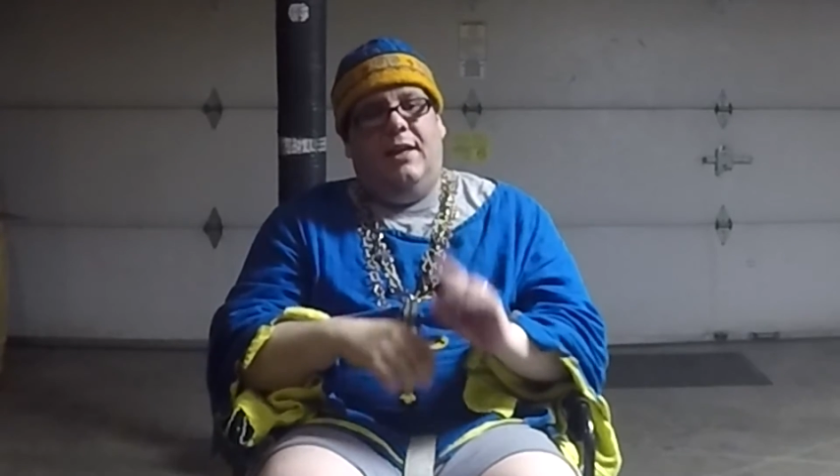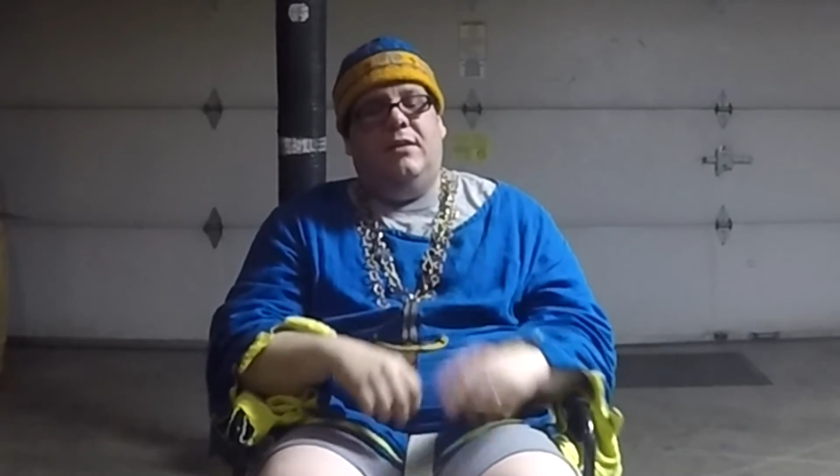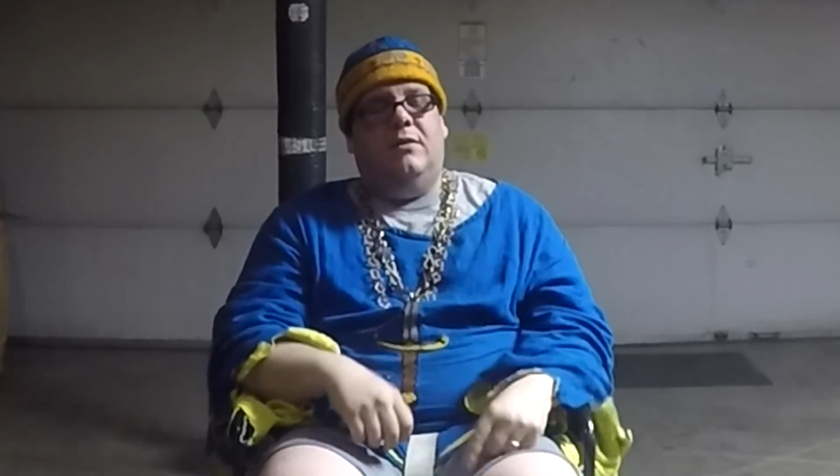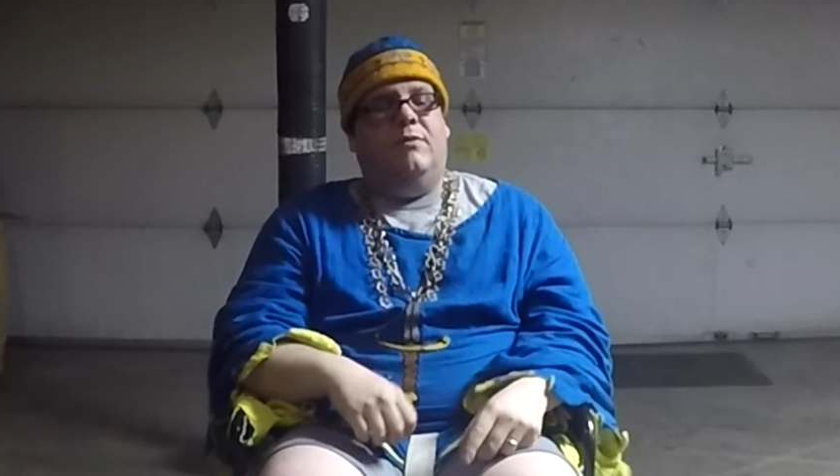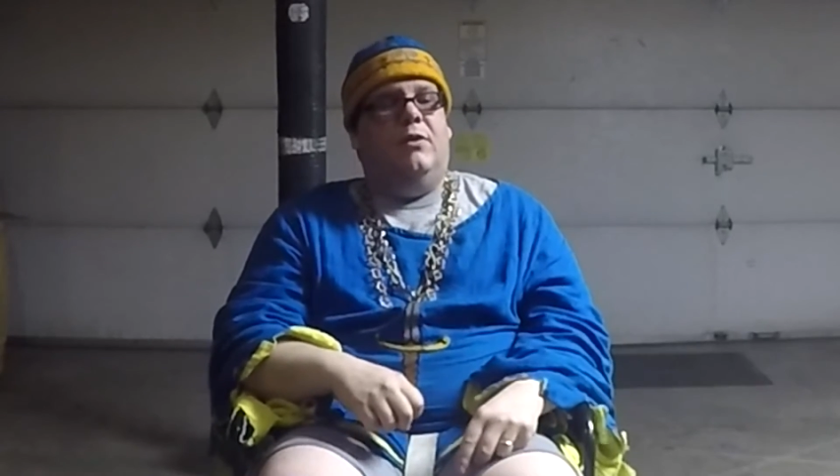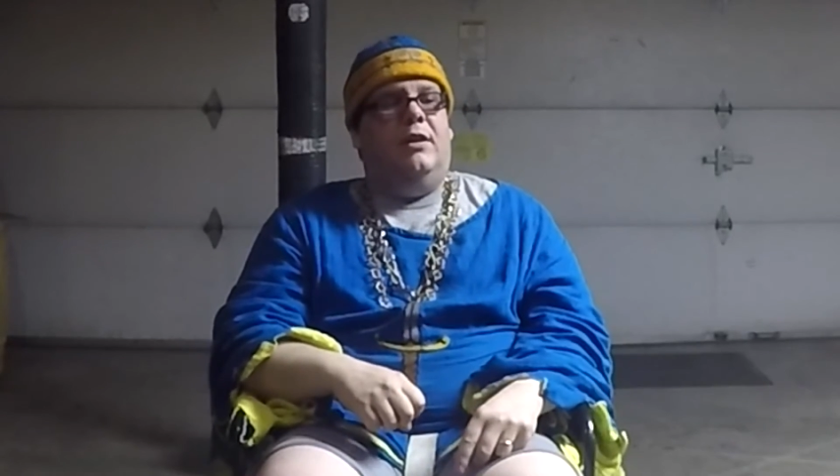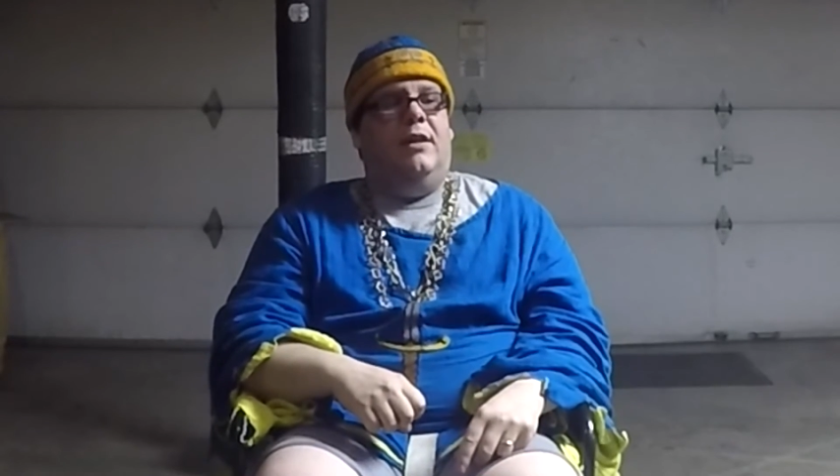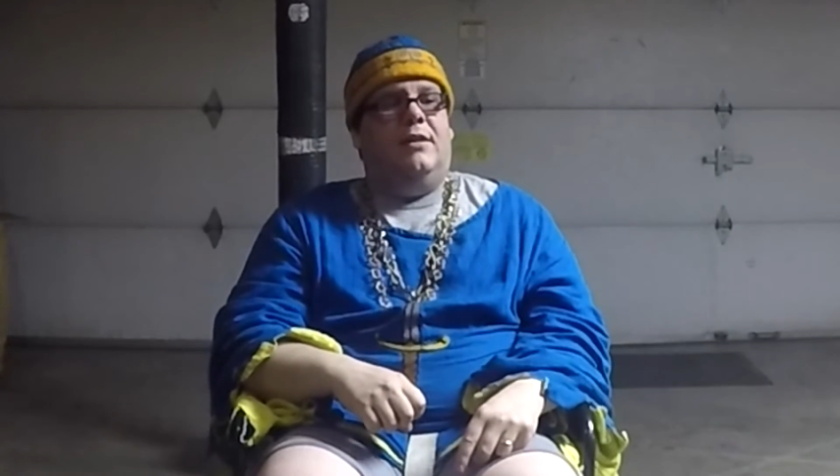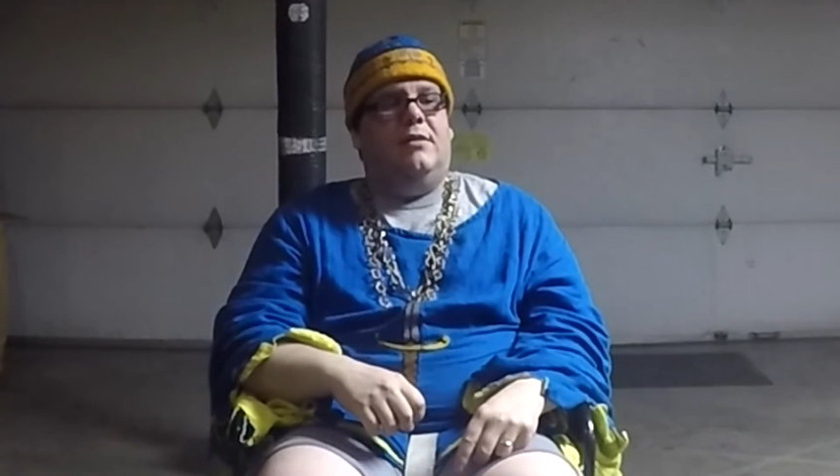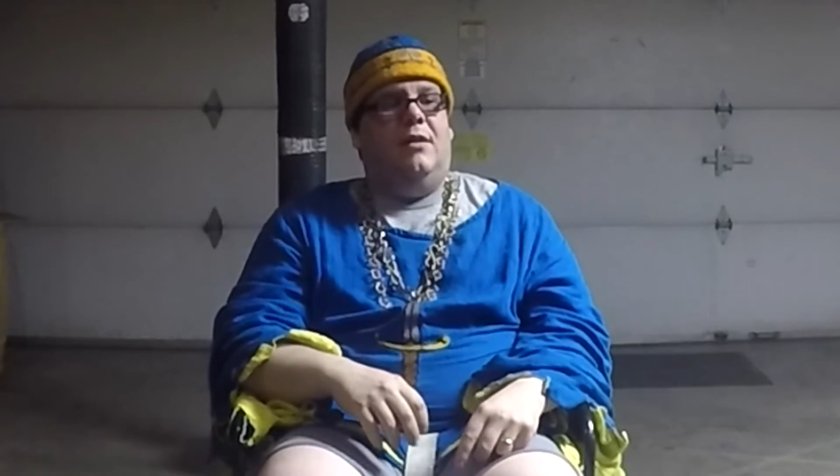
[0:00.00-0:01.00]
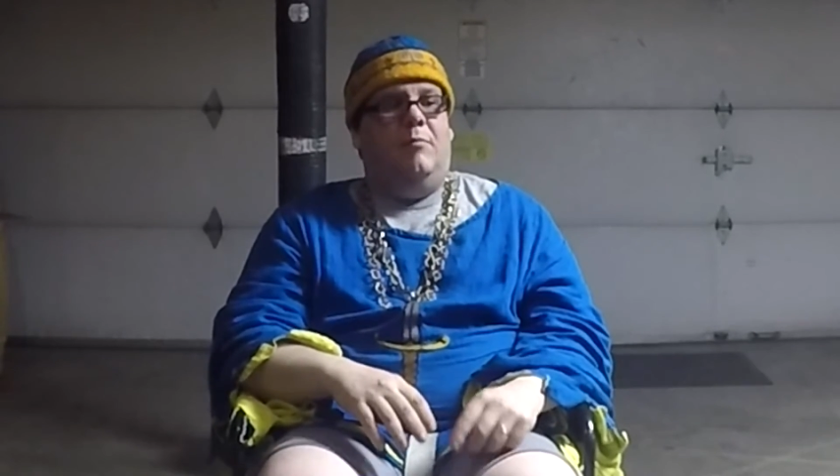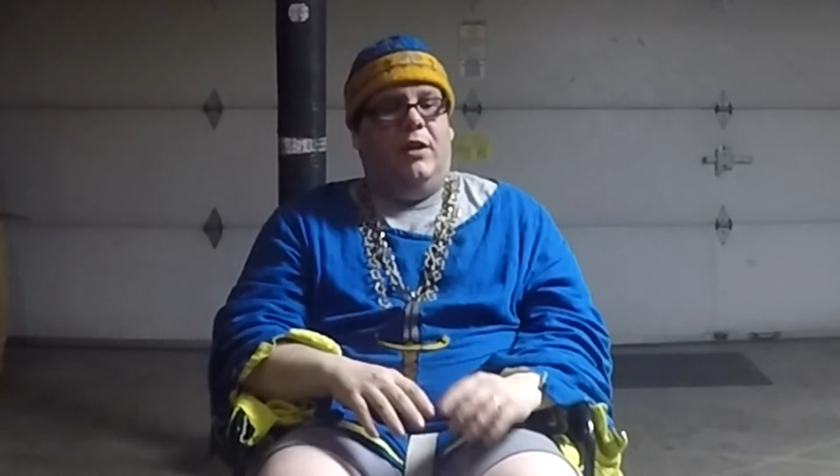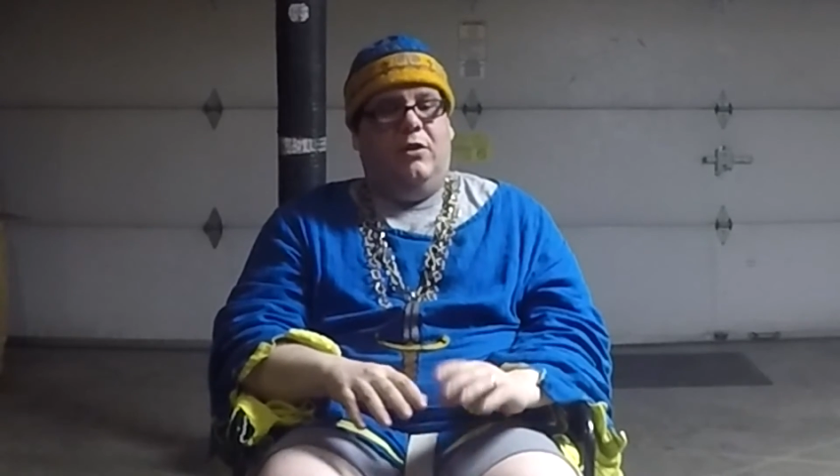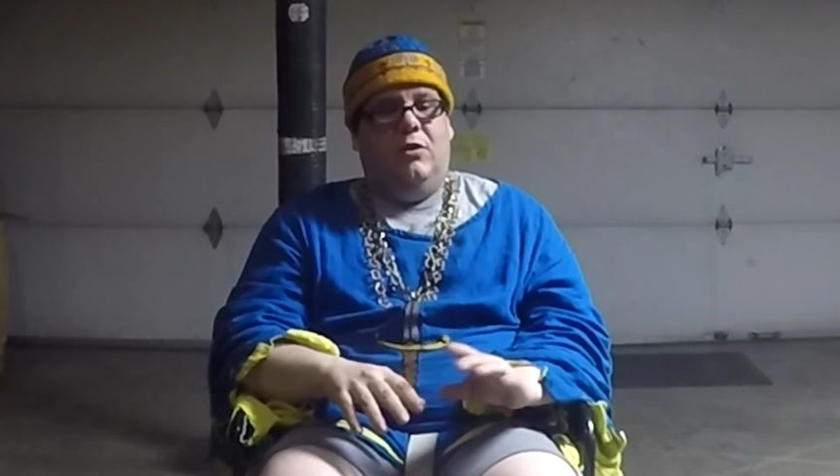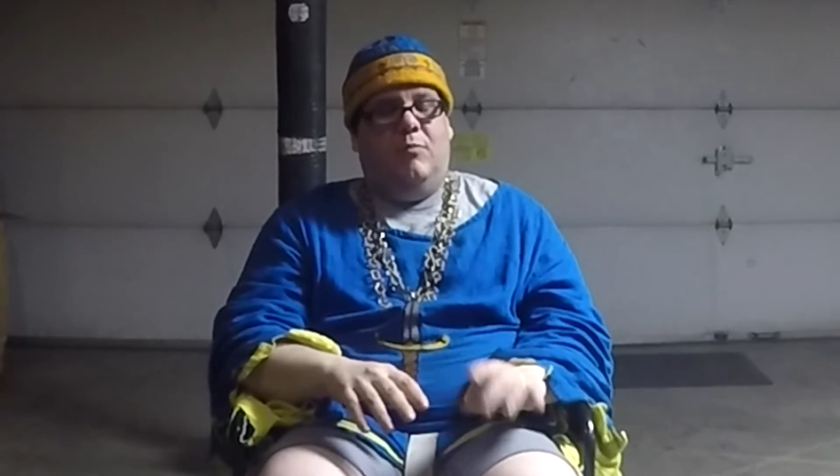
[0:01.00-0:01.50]
And the very next time I
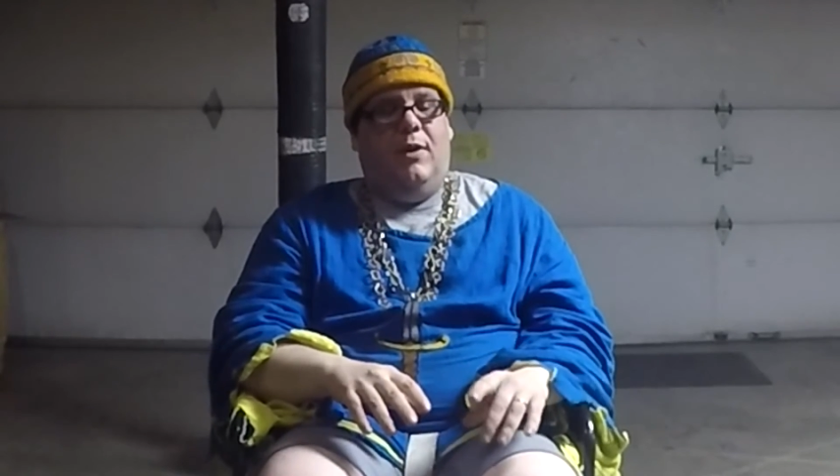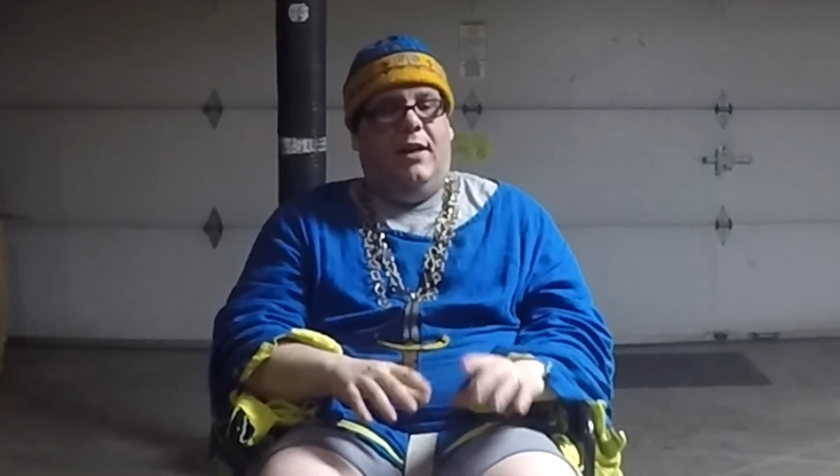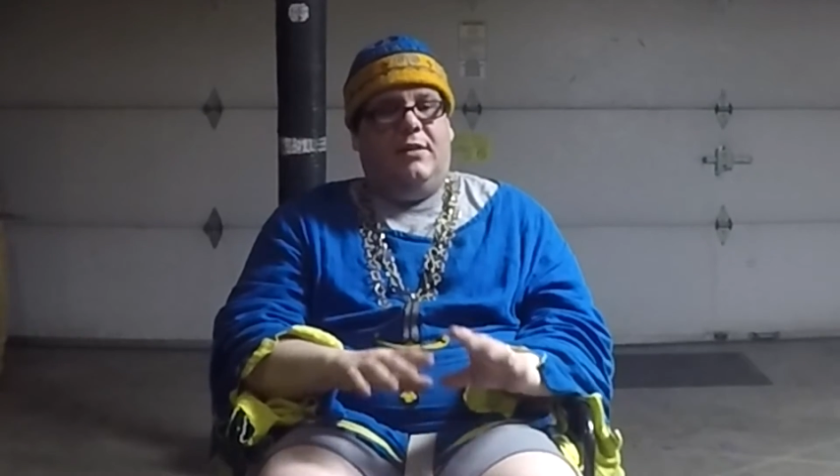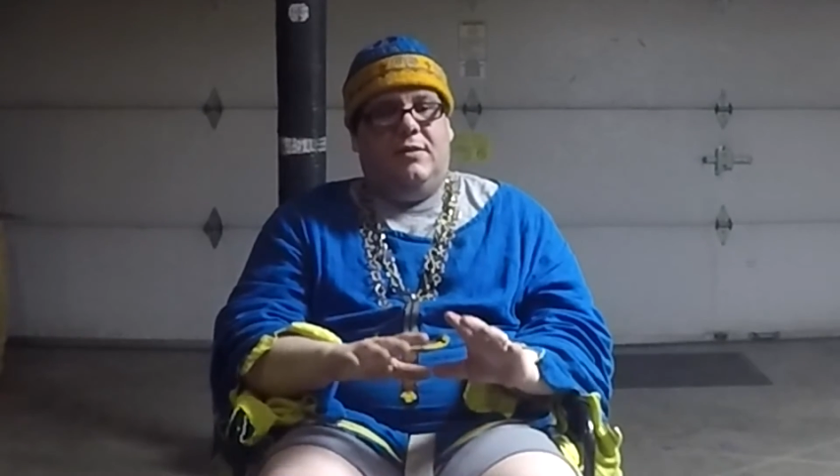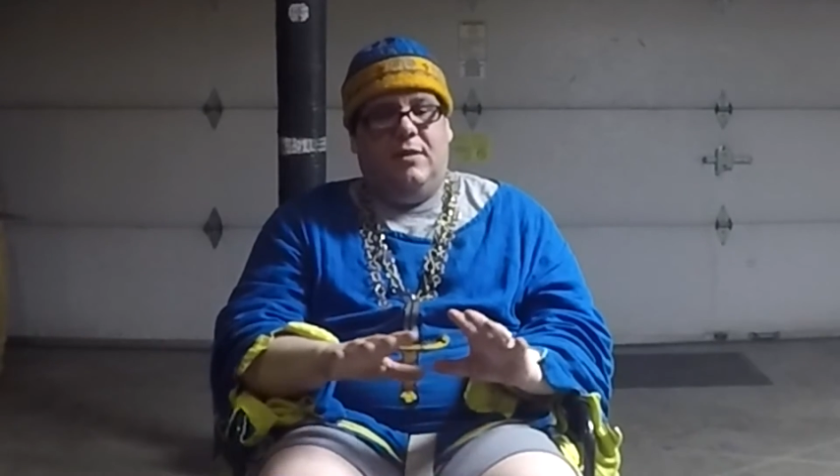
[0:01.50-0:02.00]
go to practice,